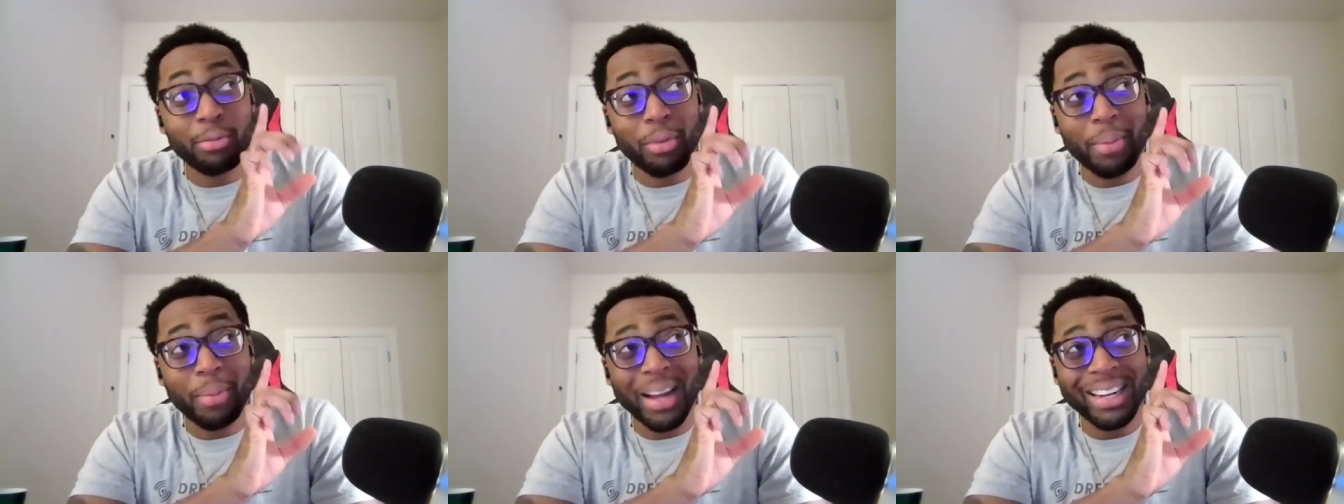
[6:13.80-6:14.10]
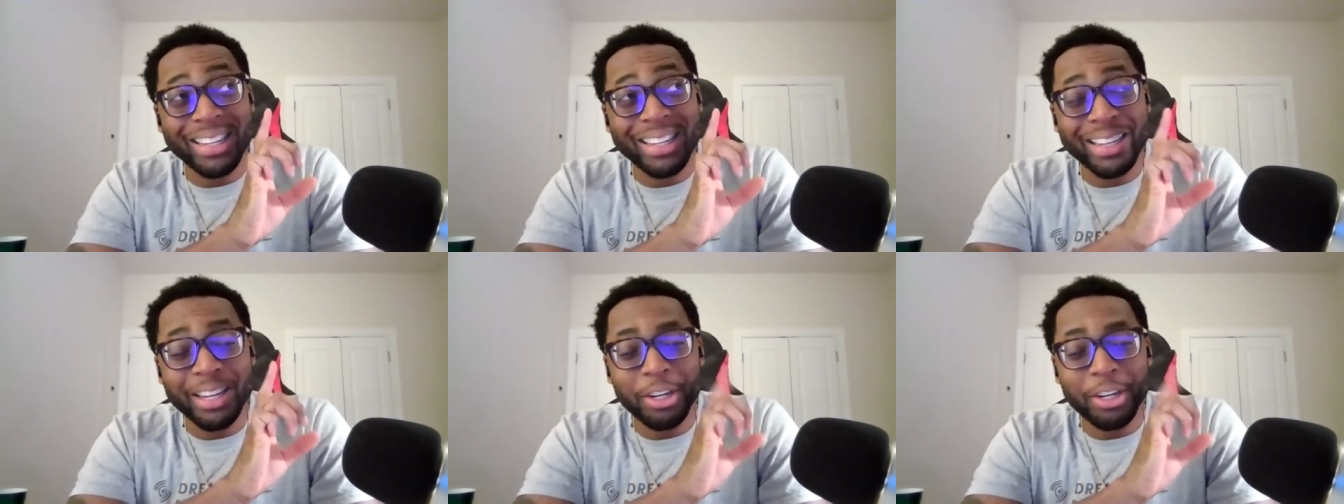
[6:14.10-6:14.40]
for
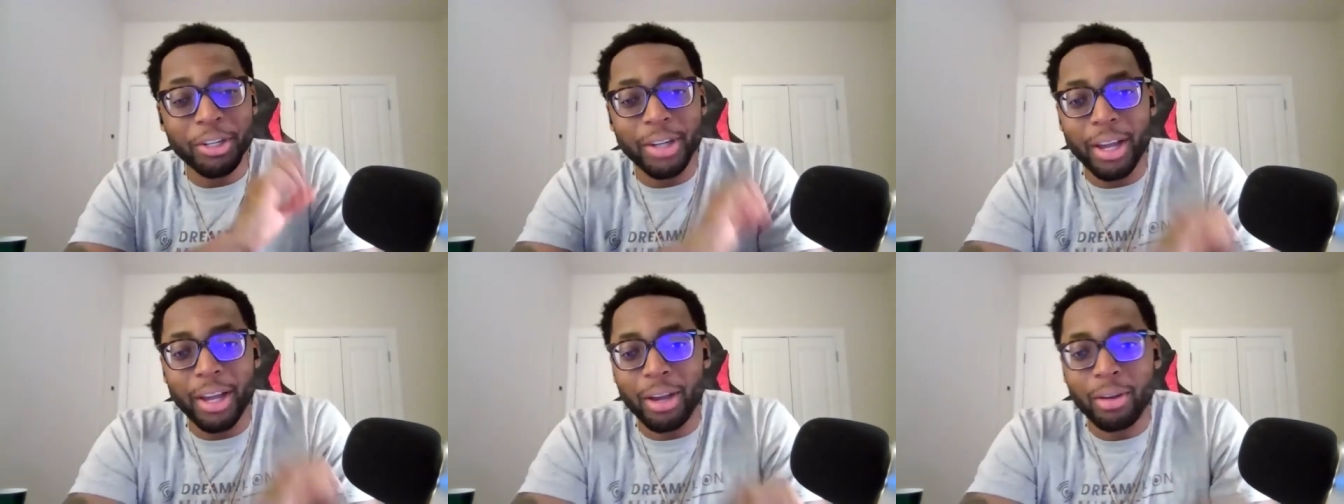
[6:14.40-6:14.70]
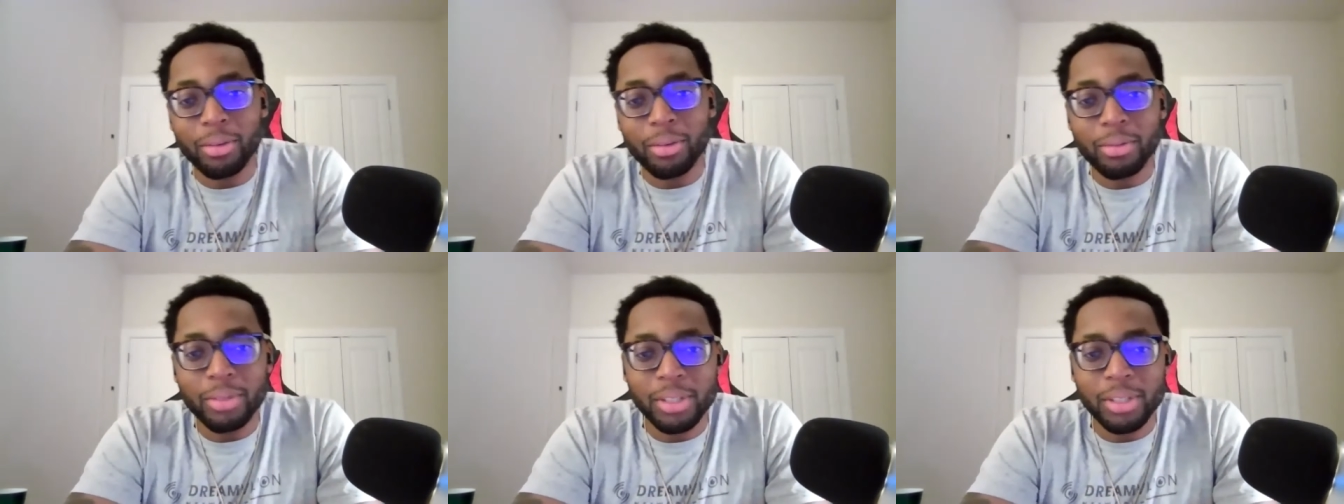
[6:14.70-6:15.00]
about a year
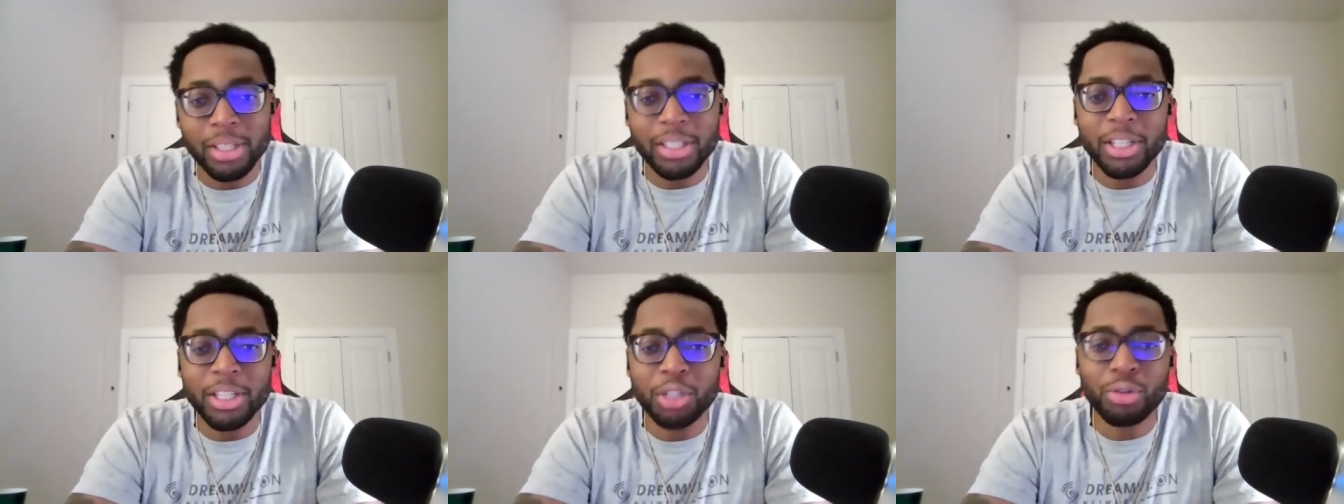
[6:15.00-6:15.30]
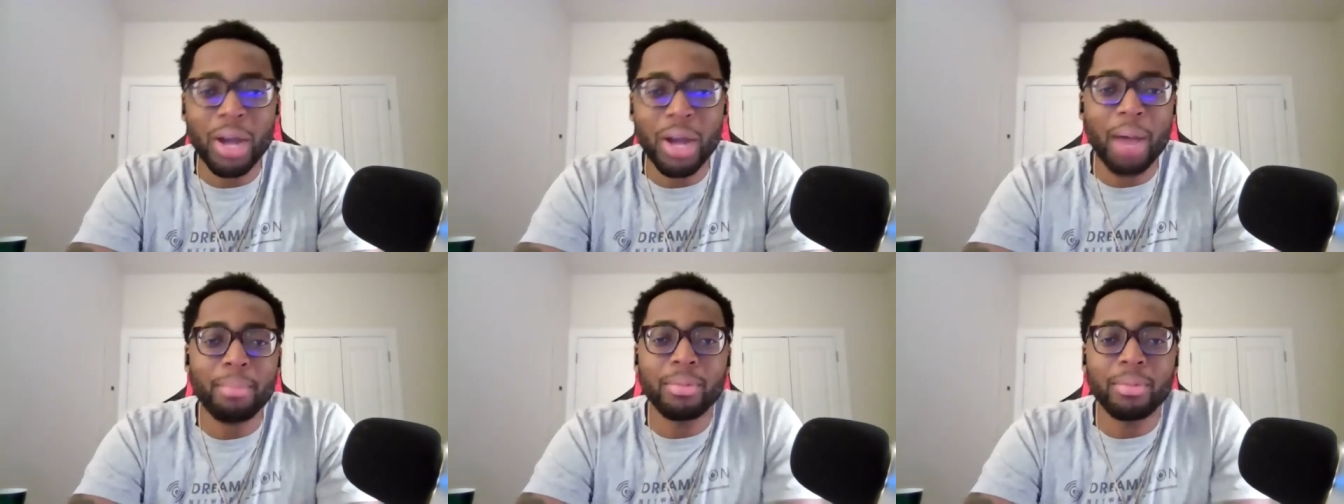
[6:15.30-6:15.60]
now since he
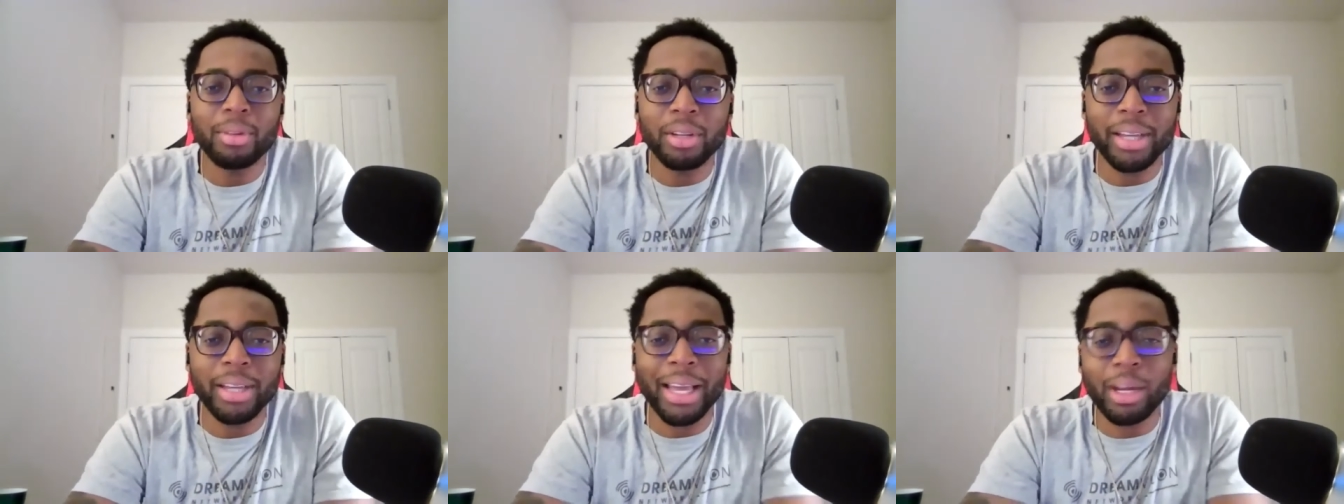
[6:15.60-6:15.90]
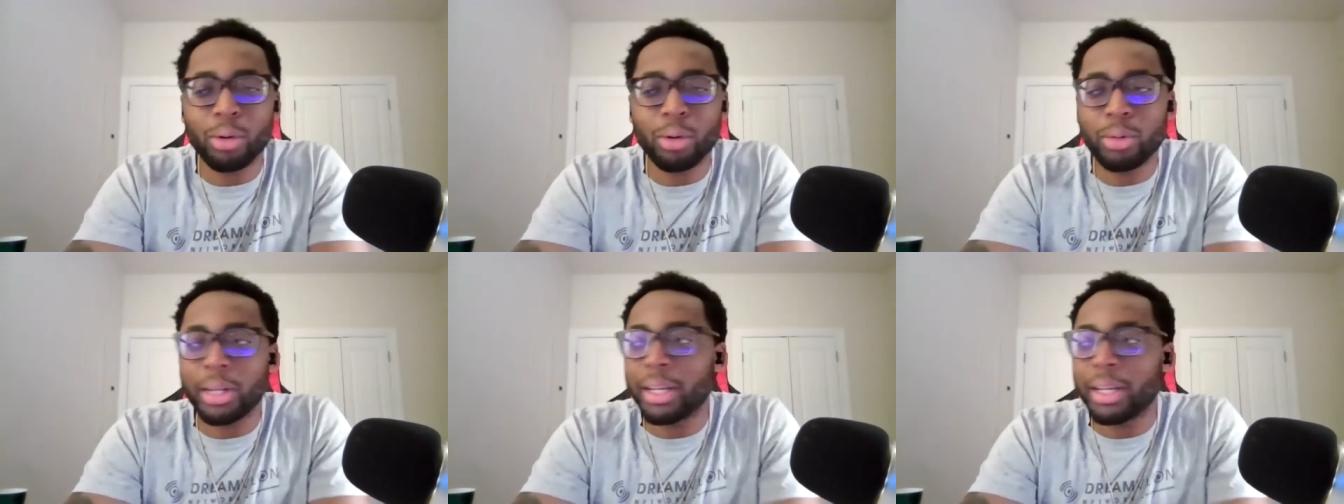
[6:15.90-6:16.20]
dropped
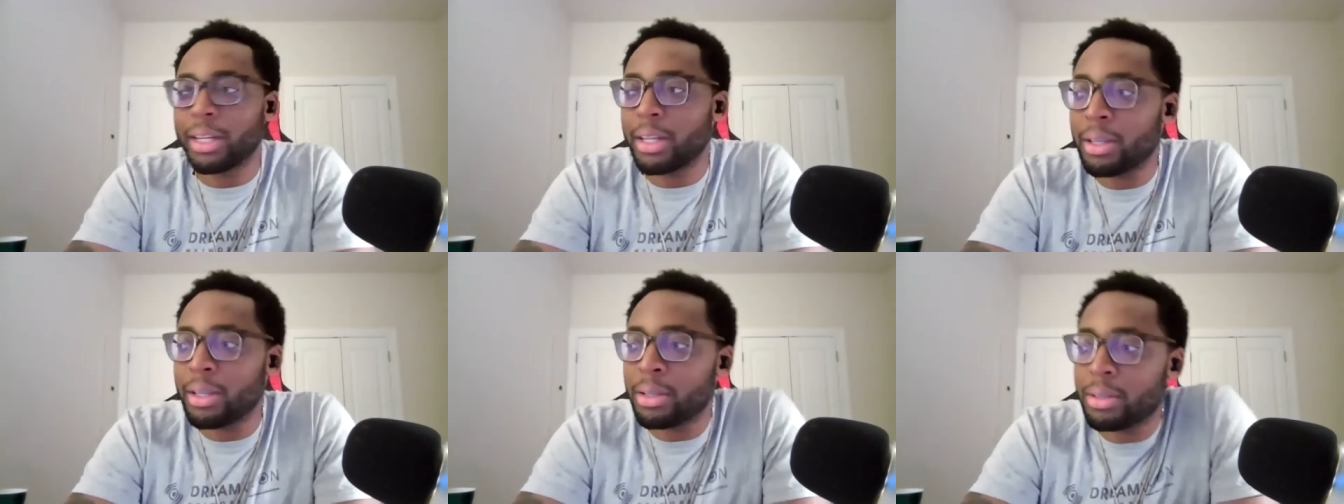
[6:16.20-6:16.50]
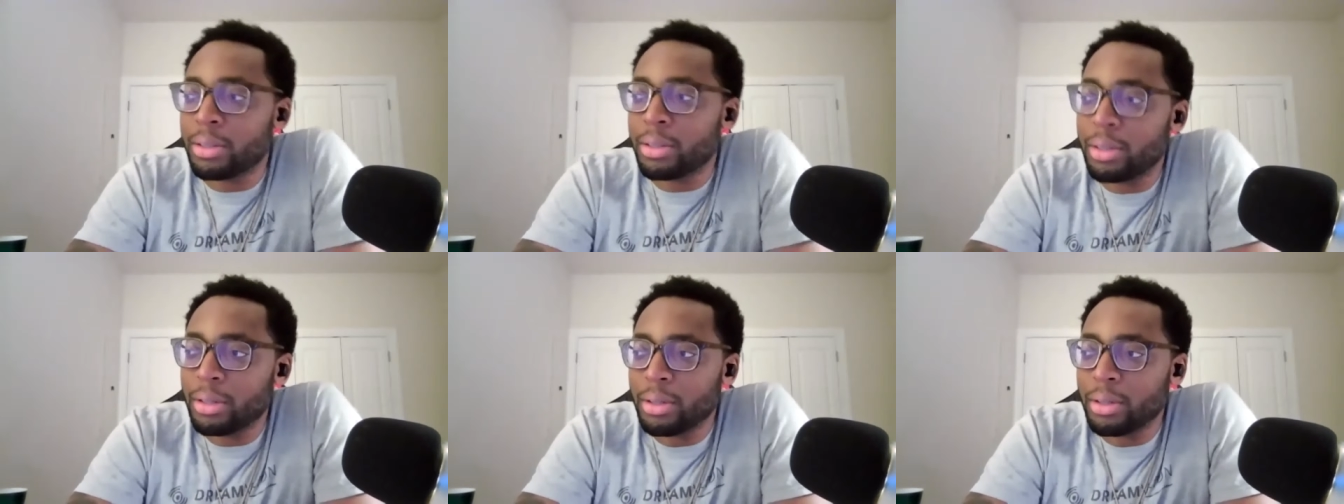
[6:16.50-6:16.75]
Ghetto Lenny's